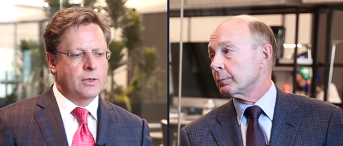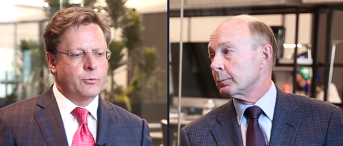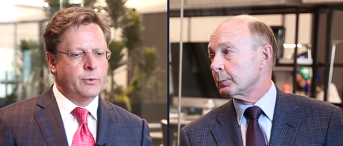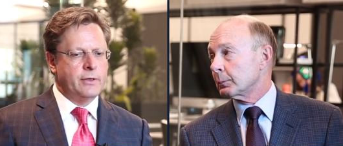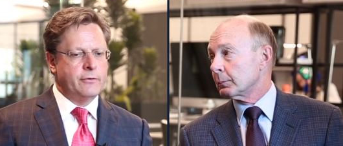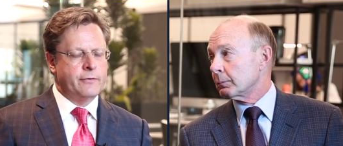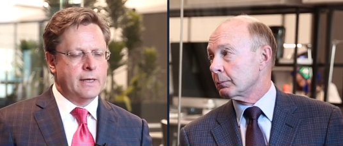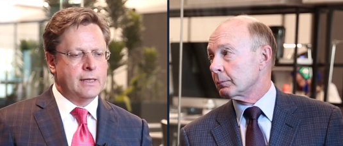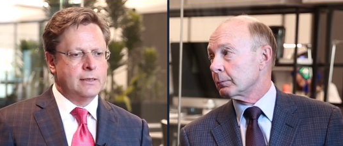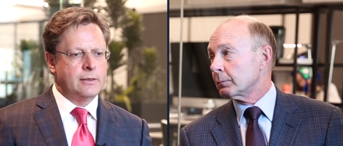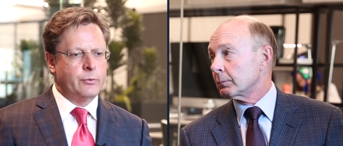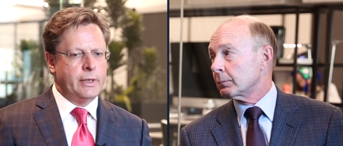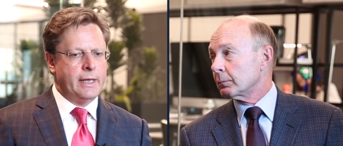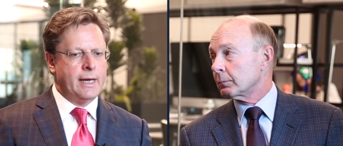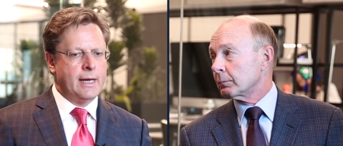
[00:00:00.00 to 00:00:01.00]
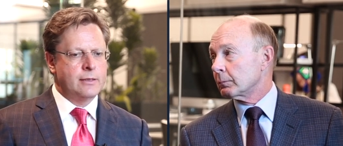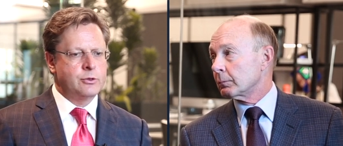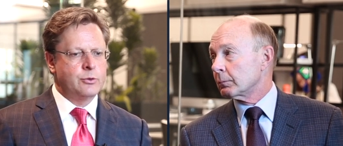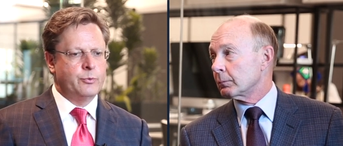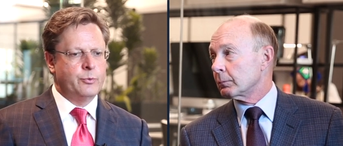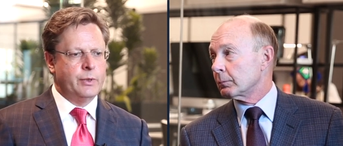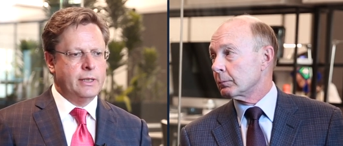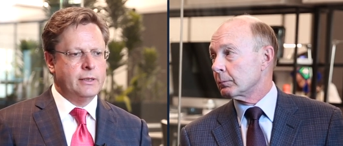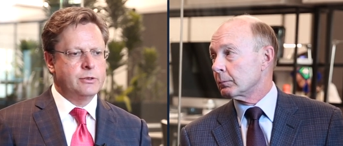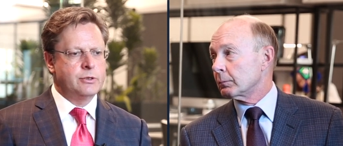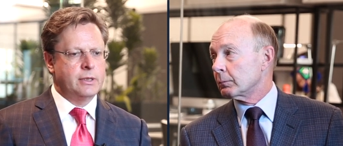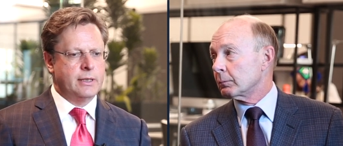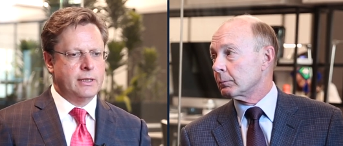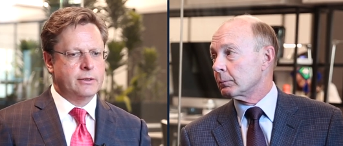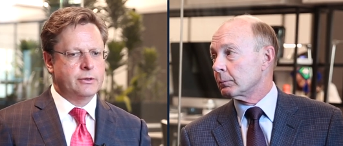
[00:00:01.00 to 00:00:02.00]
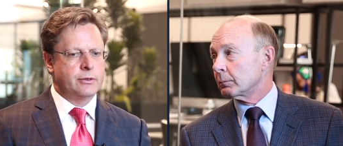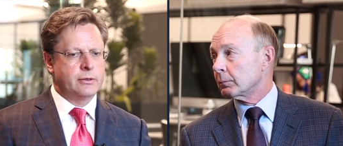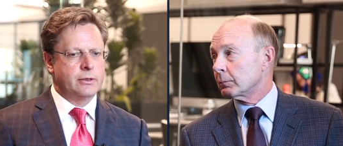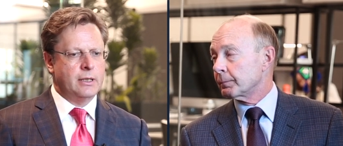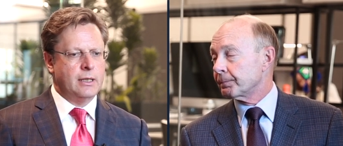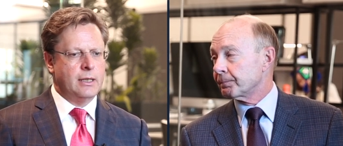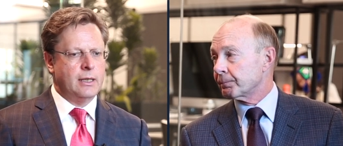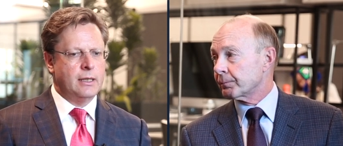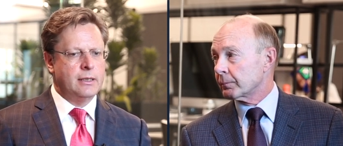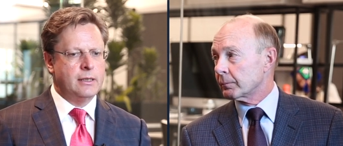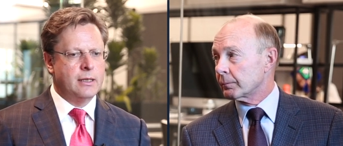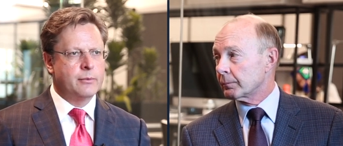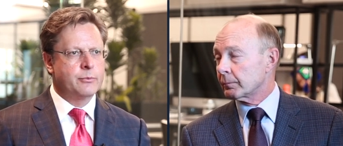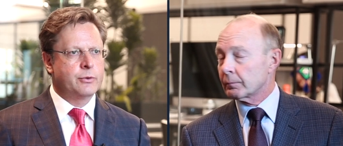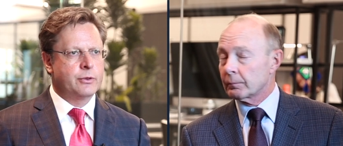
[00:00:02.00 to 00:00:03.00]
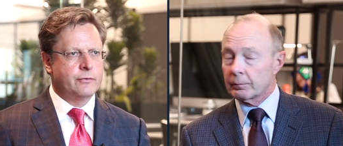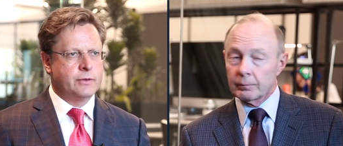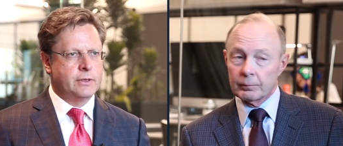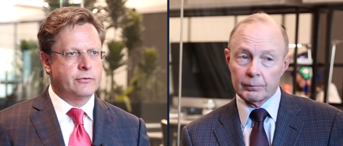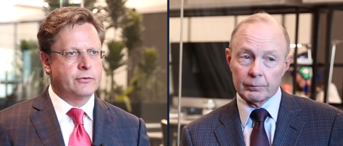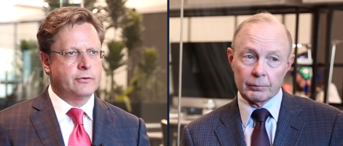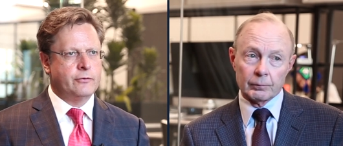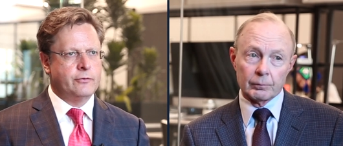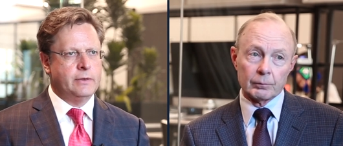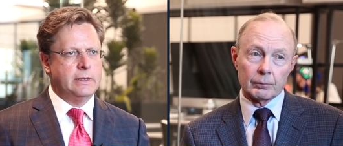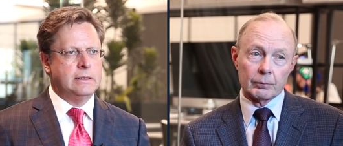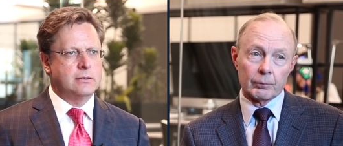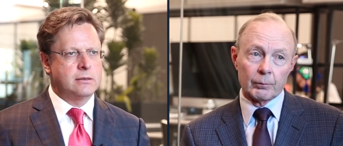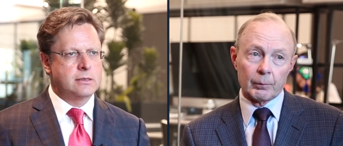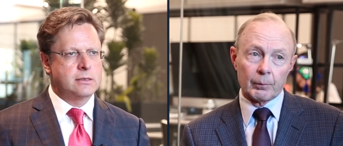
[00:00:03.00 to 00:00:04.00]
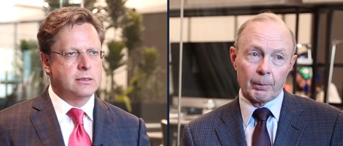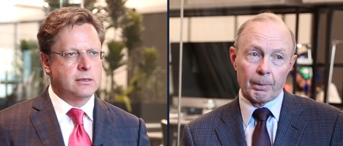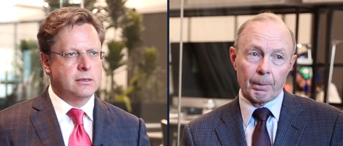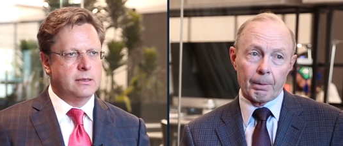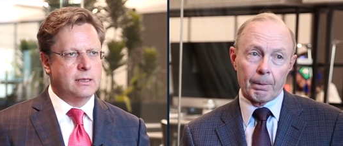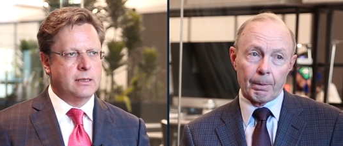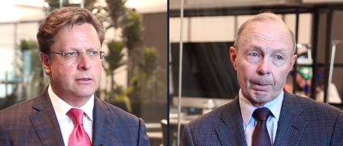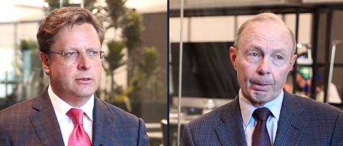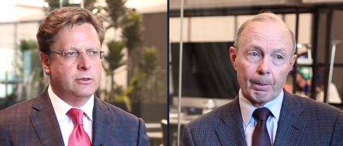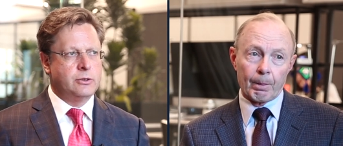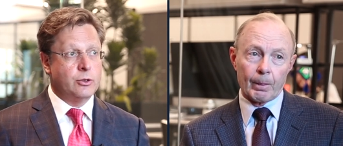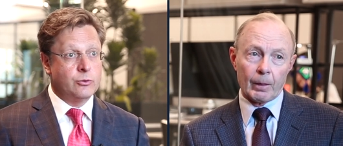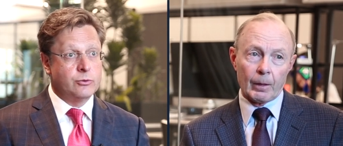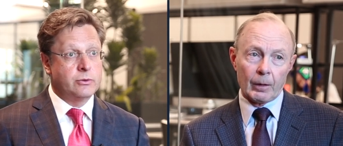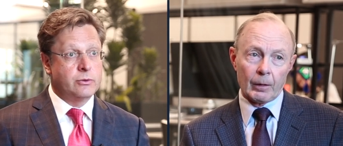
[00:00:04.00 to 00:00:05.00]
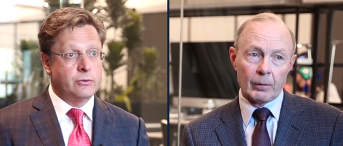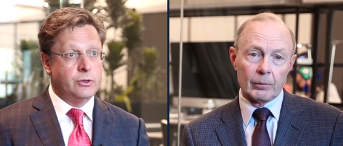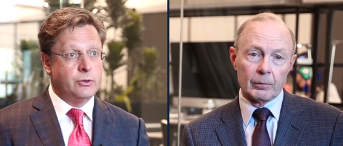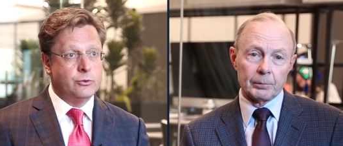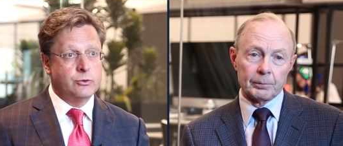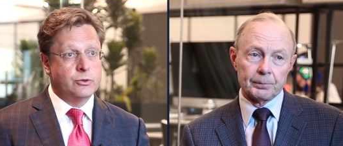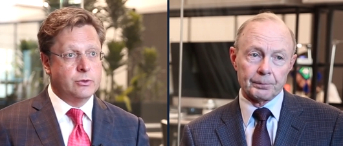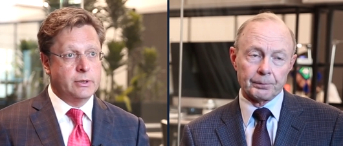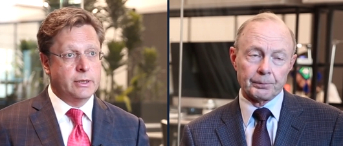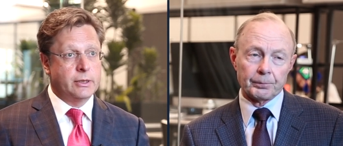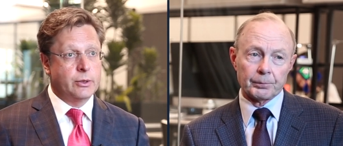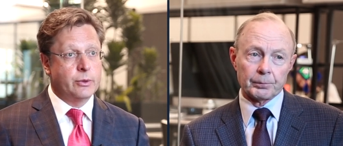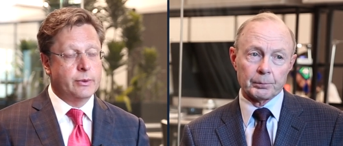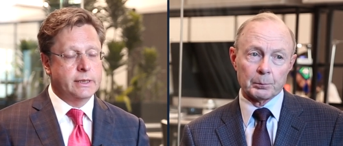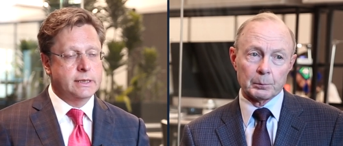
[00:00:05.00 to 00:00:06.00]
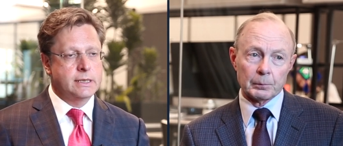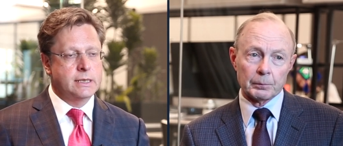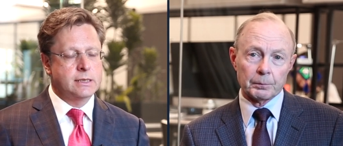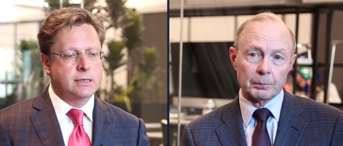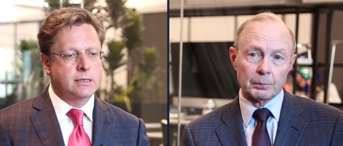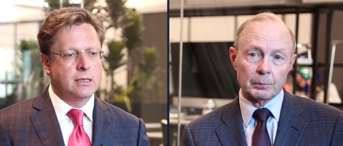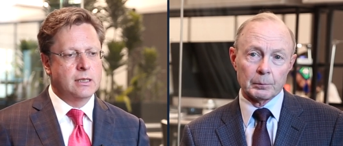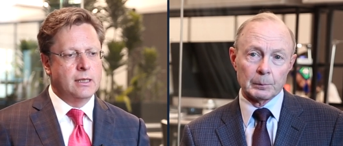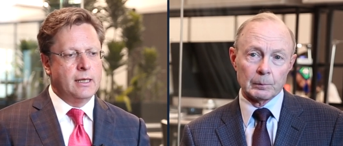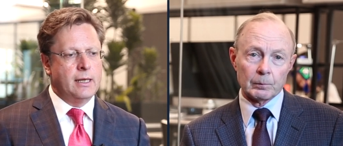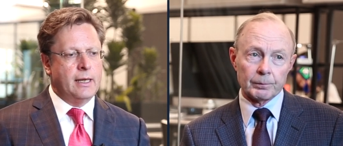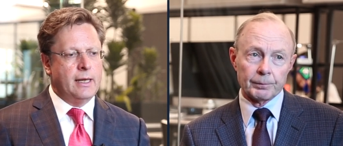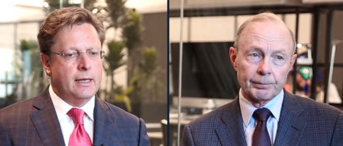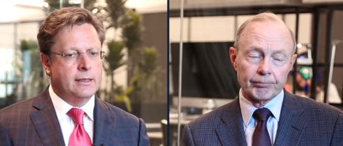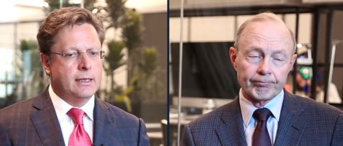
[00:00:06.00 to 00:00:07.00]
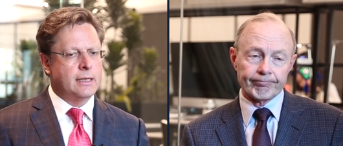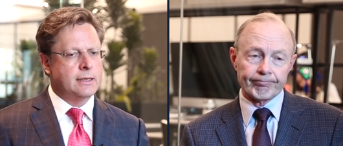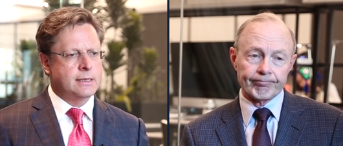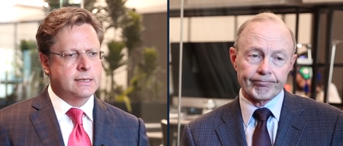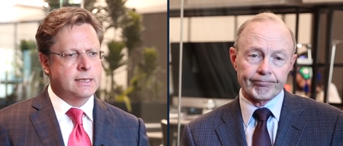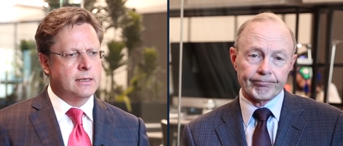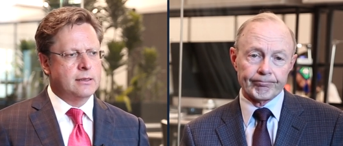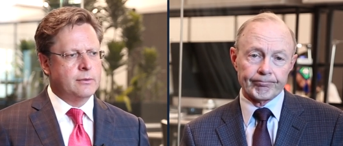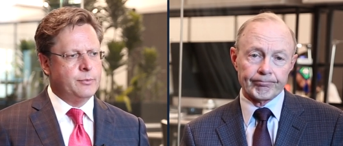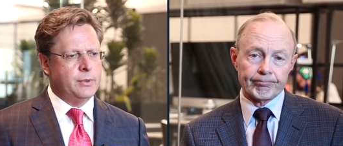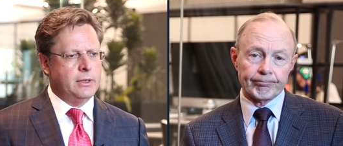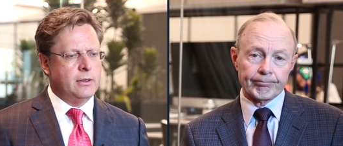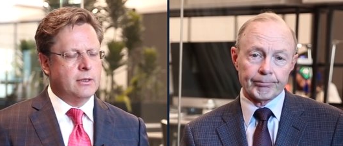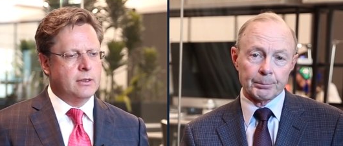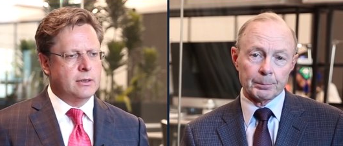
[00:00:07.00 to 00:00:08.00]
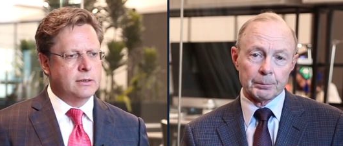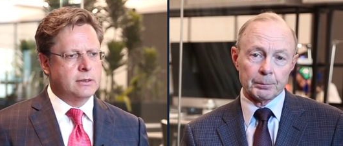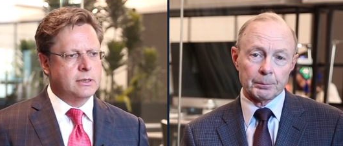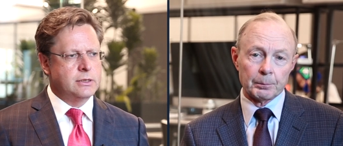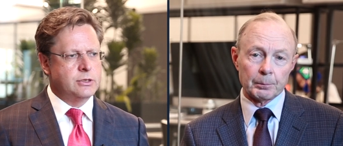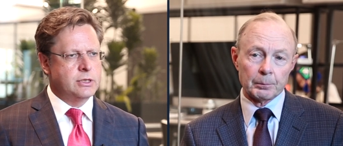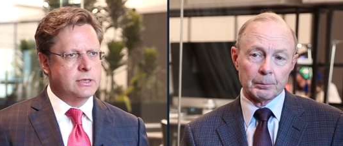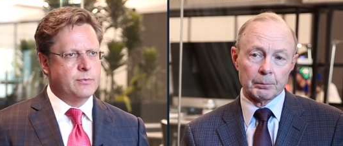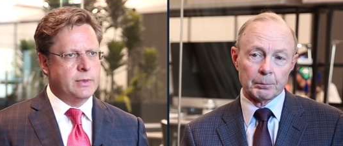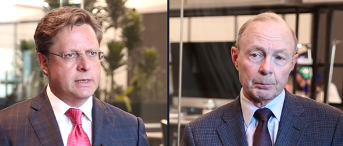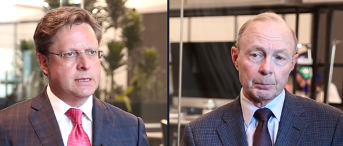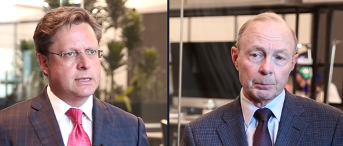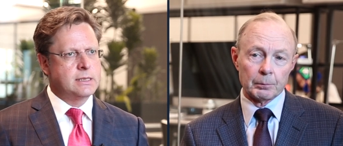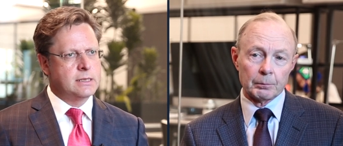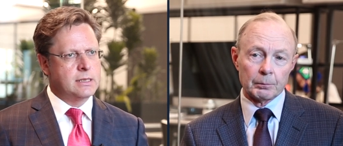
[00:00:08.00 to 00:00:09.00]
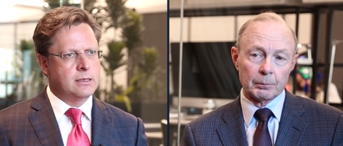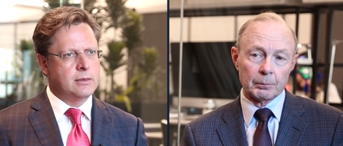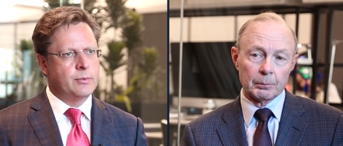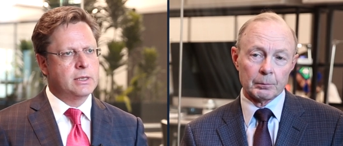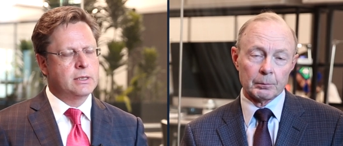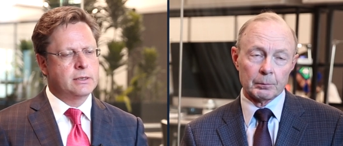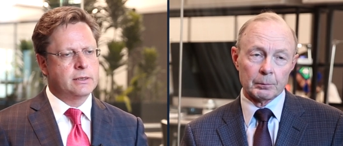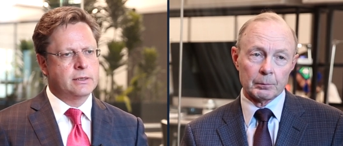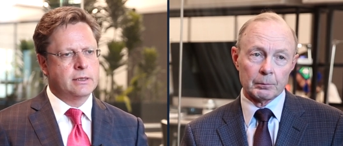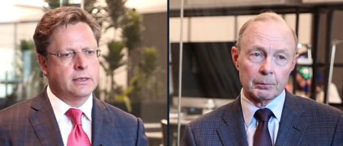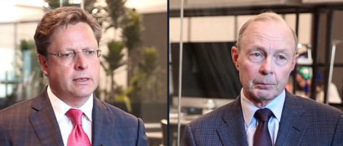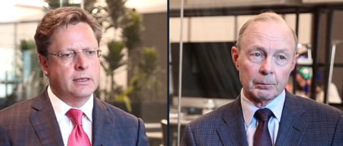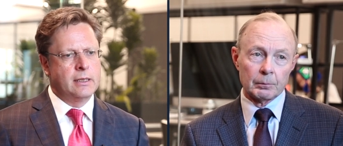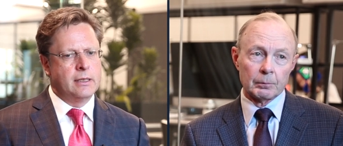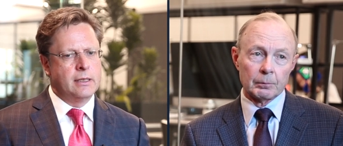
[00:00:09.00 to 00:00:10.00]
Speaker 1: we felt we had to bring together a number of different fields that don't usually coexist and that extended beyond just business and the military.